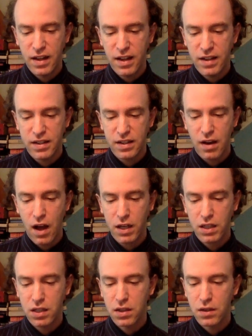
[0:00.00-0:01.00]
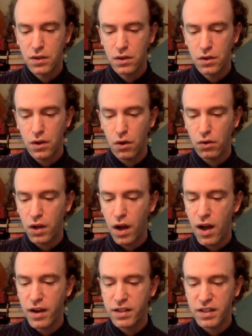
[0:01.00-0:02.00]
"Is it not, O
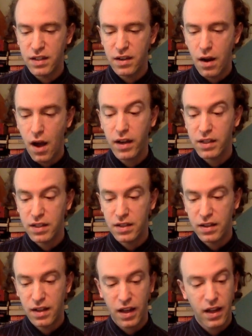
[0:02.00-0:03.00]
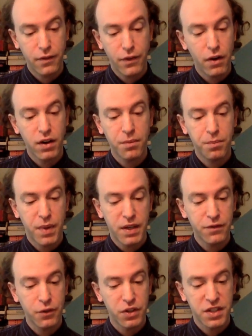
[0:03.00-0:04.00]
God, is it not a very
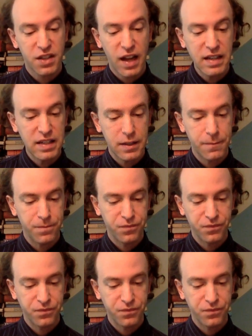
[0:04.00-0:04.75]
pitiful sight?"